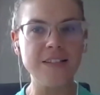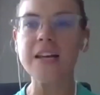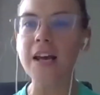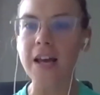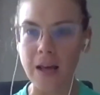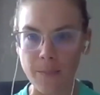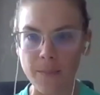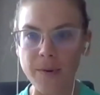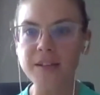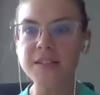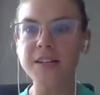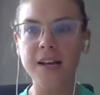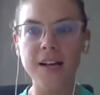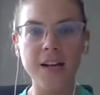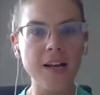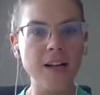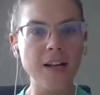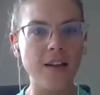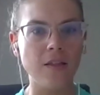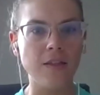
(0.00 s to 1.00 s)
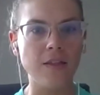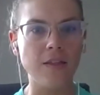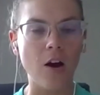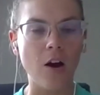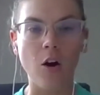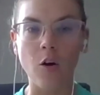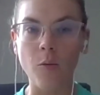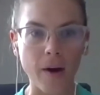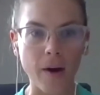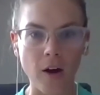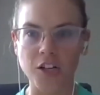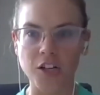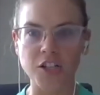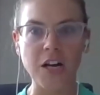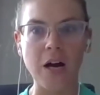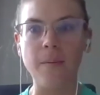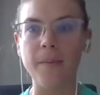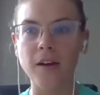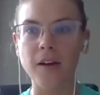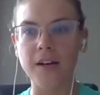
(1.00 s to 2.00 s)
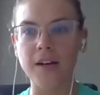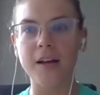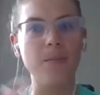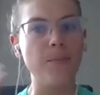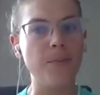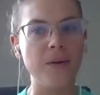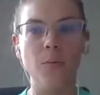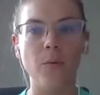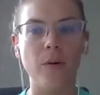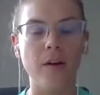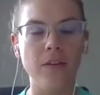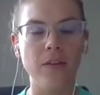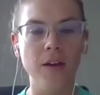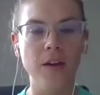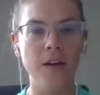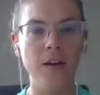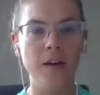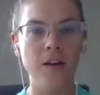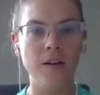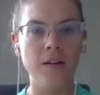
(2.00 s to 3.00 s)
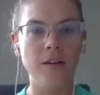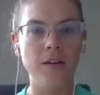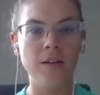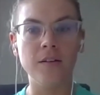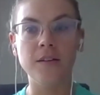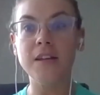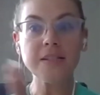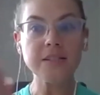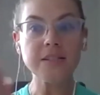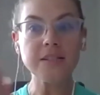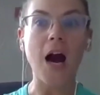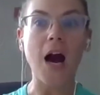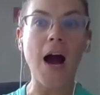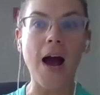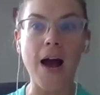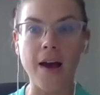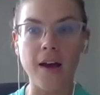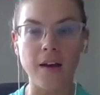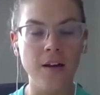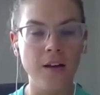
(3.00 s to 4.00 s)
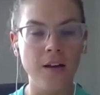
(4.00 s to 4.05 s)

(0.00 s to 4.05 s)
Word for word: intimidated. They think, oh my gosh, how am I going to compete with this guy?